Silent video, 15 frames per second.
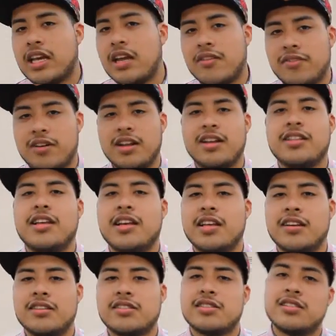can't afford anything
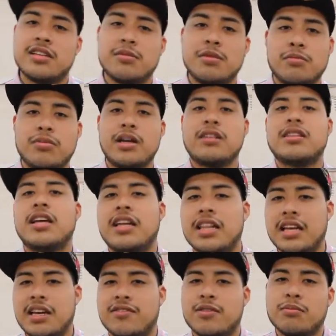else because I'm about that
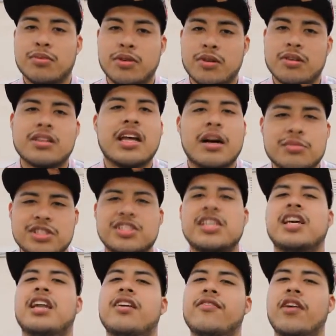life. I'm broke. Nah, I'm just
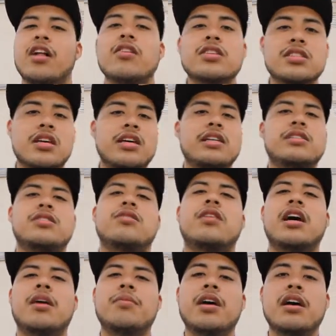kidding. Follow us on
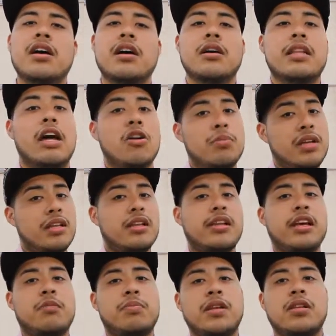Instagram. That'll be in the
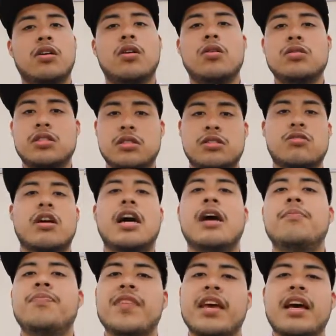link below. Subscribe.
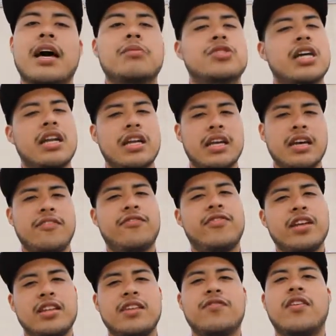I'm trying to get
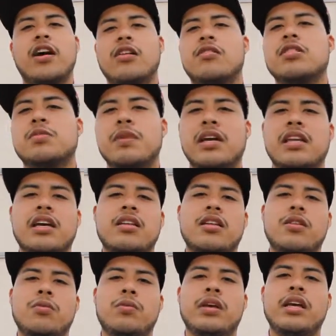50 followers by the end of
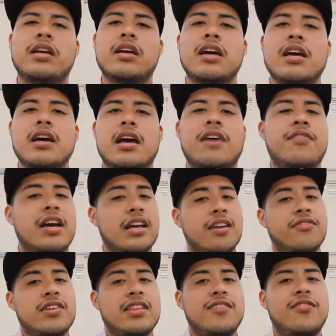the week. If I get
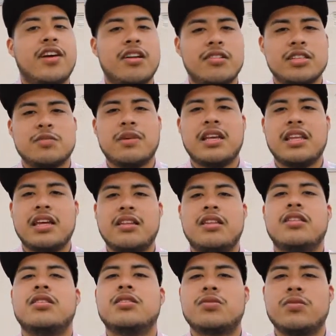50 followers by the end of
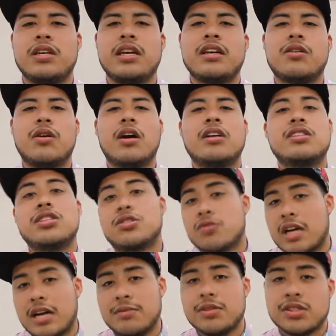this week, or
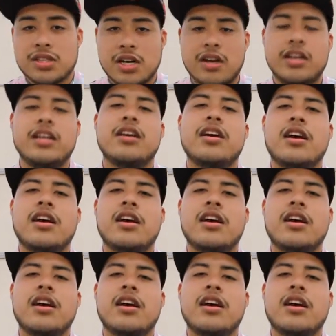subscribers, sorry,